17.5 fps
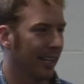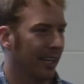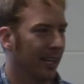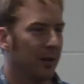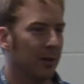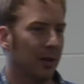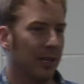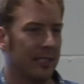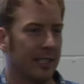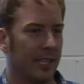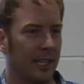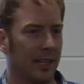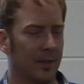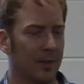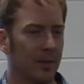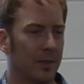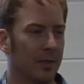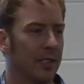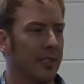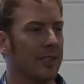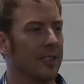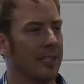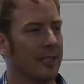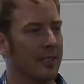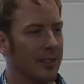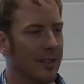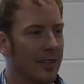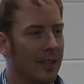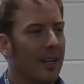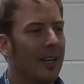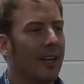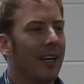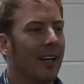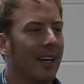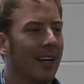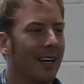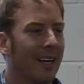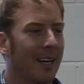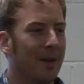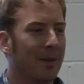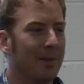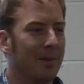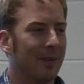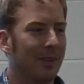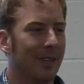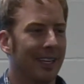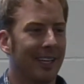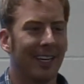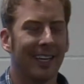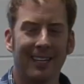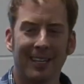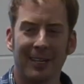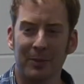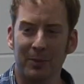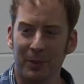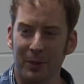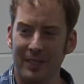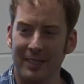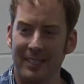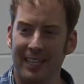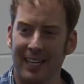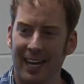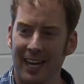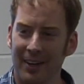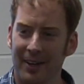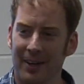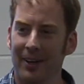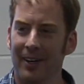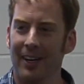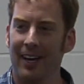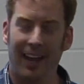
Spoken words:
the crazy physicist put it together,